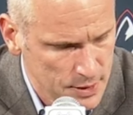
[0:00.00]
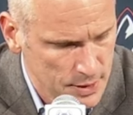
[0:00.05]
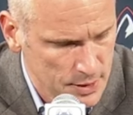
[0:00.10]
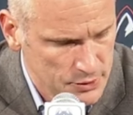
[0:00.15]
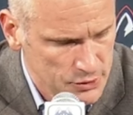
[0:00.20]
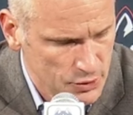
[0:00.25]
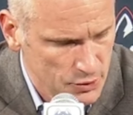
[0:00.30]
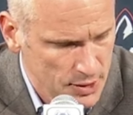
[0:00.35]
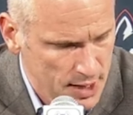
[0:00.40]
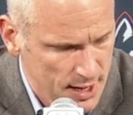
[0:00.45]

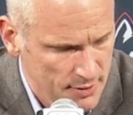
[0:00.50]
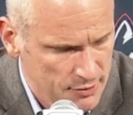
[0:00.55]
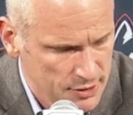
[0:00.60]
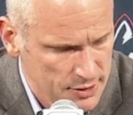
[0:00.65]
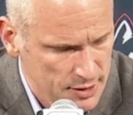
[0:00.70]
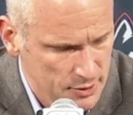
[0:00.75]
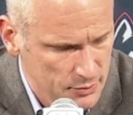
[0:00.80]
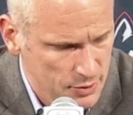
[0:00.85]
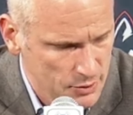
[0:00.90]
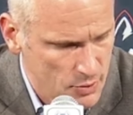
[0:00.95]
doing
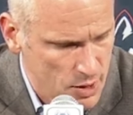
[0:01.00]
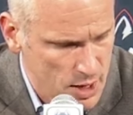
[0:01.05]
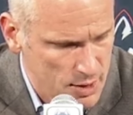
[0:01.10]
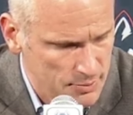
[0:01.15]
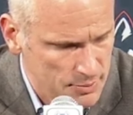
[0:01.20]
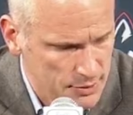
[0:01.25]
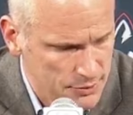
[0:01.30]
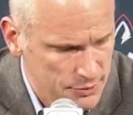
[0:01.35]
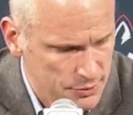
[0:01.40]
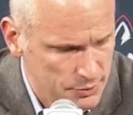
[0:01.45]
everything we want him
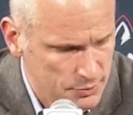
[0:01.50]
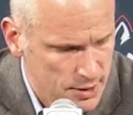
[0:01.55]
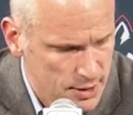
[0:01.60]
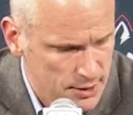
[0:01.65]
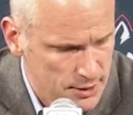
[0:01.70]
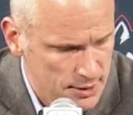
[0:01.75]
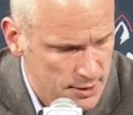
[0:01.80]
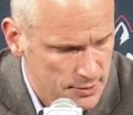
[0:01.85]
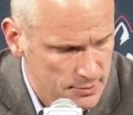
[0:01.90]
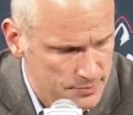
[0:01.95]
to do right
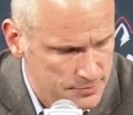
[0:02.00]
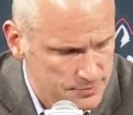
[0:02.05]
now.